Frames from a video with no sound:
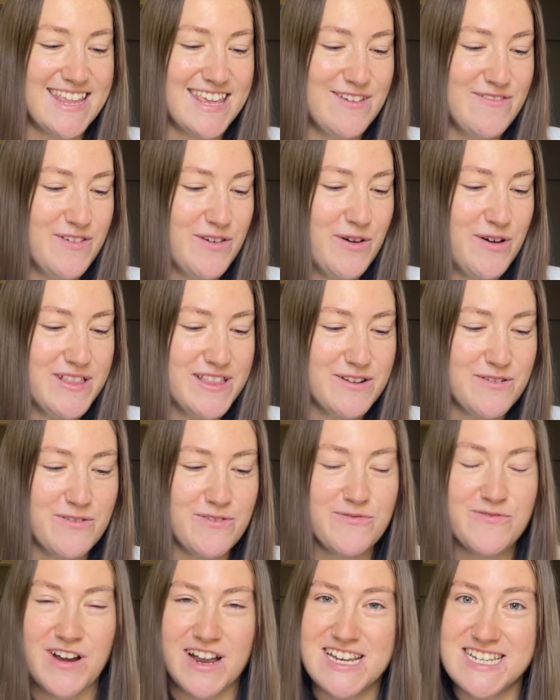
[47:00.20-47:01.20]
give you a
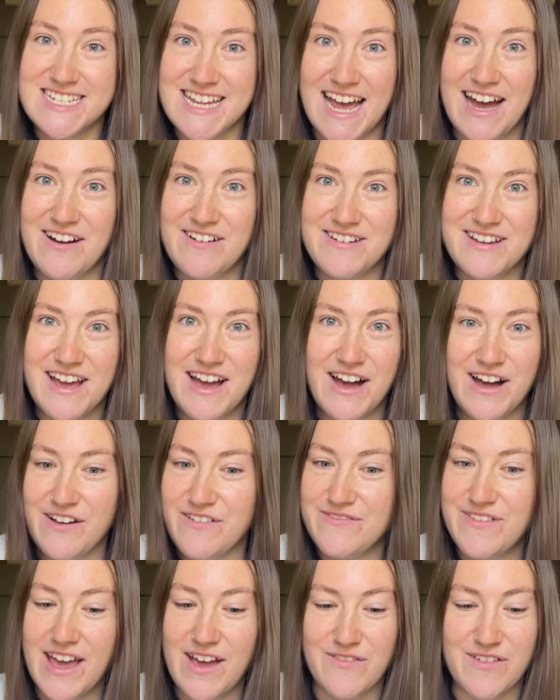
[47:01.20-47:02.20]
little rundown
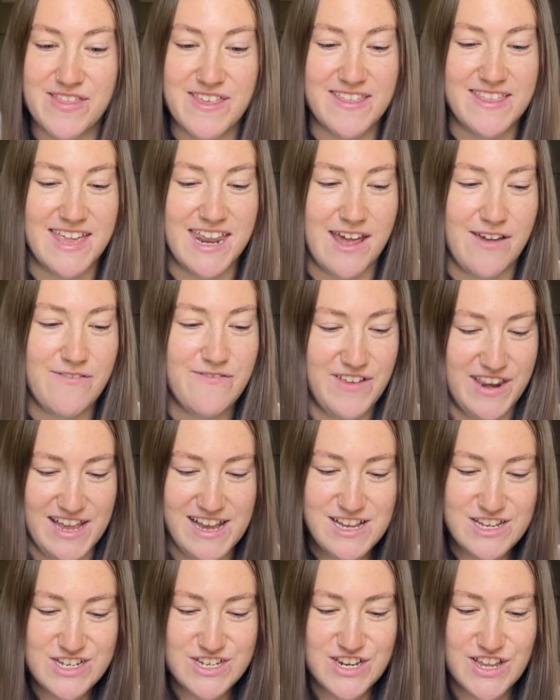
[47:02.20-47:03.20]
of everything that I
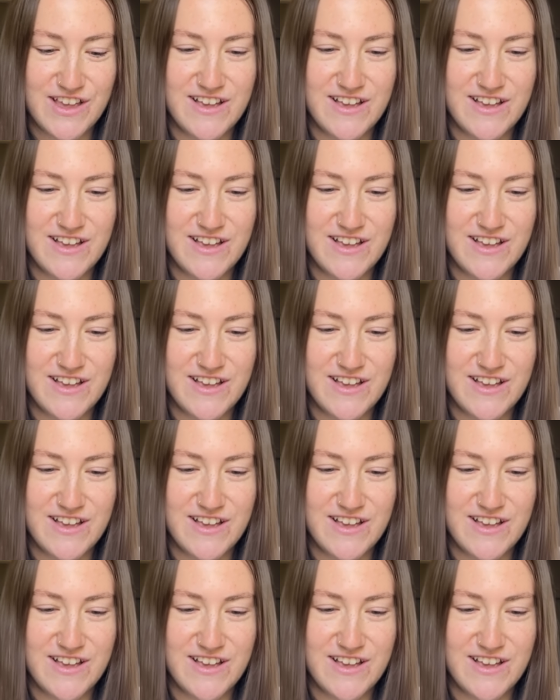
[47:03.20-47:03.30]
finished,